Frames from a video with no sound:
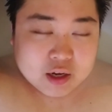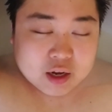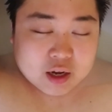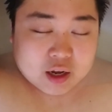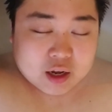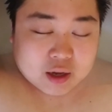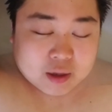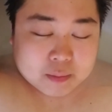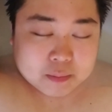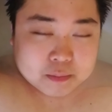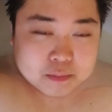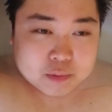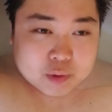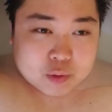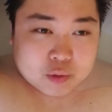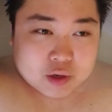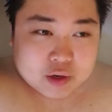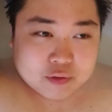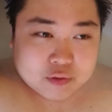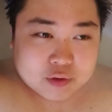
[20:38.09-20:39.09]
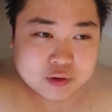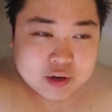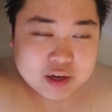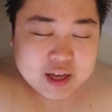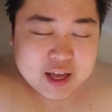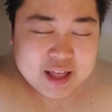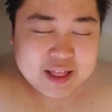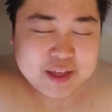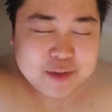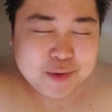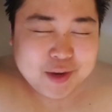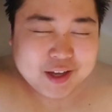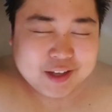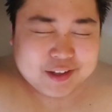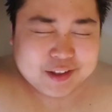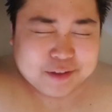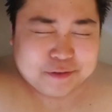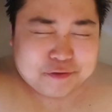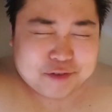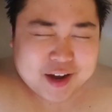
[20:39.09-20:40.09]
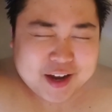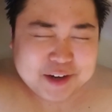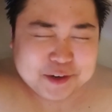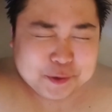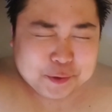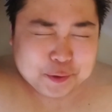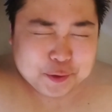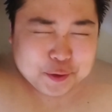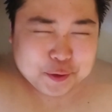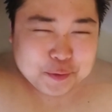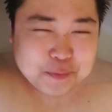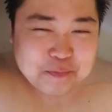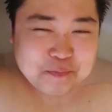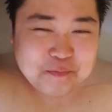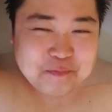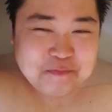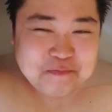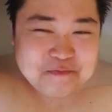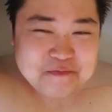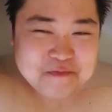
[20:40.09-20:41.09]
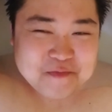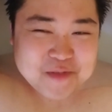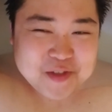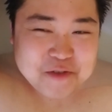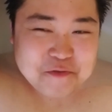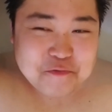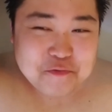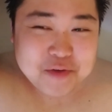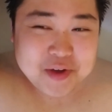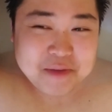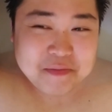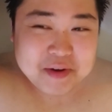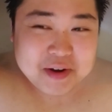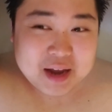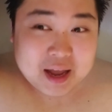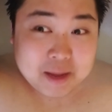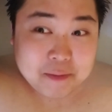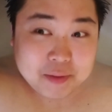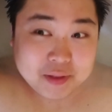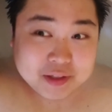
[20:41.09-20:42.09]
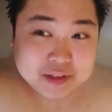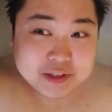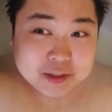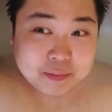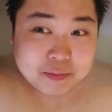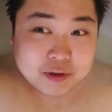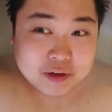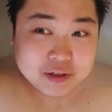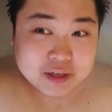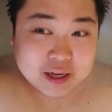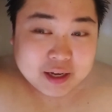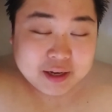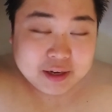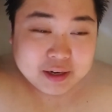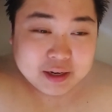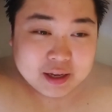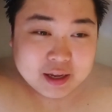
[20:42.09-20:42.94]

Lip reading: But whatever. And then we get to the final room. We've been hyping this up all night.